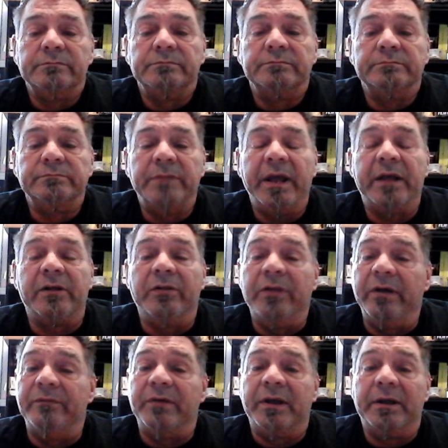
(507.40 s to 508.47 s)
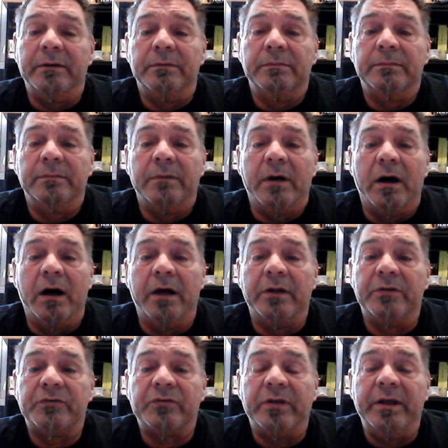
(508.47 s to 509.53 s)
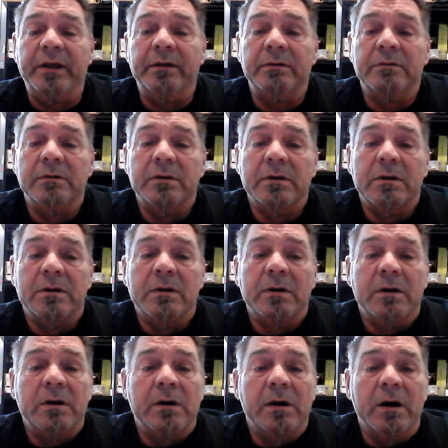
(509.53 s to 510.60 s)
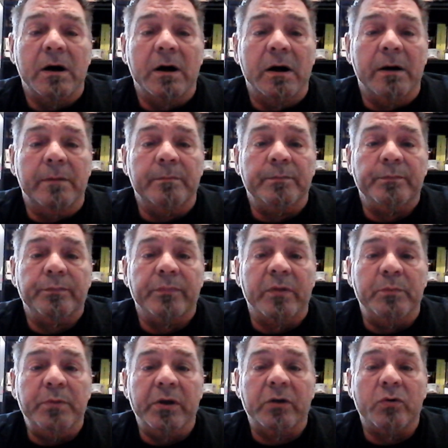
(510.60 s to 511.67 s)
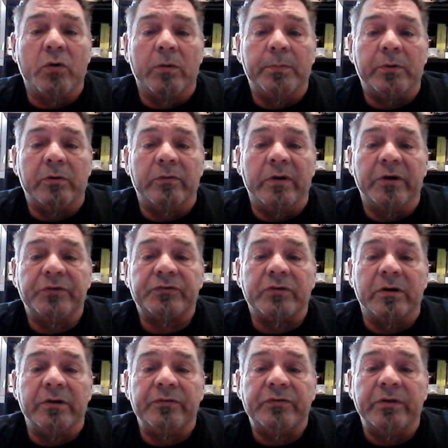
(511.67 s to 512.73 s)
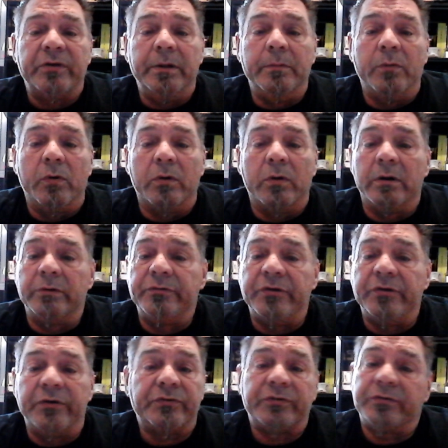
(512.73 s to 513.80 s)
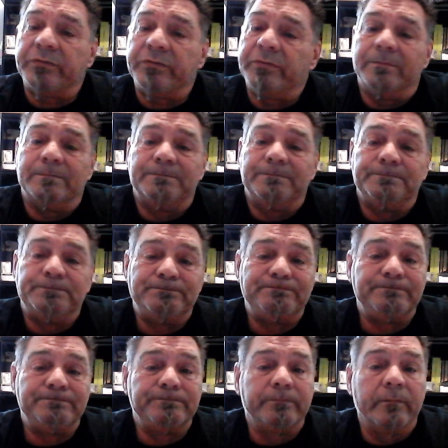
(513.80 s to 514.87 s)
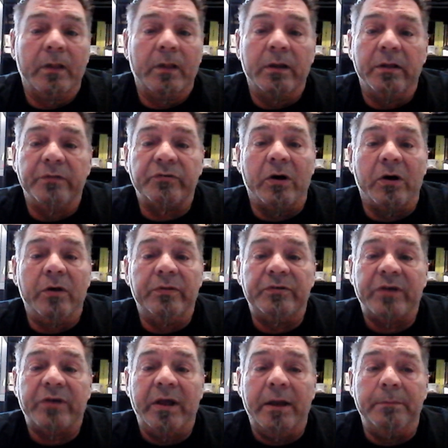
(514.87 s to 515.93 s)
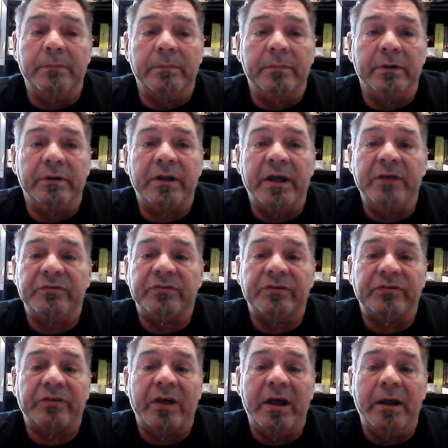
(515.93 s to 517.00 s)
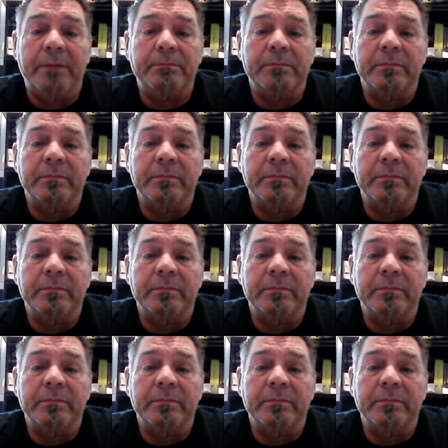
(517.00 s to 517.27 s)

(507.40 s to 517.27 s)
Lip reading: make a living. Honestly, the big corporate restaurants anymore, just, it's all the same. It tastes the same.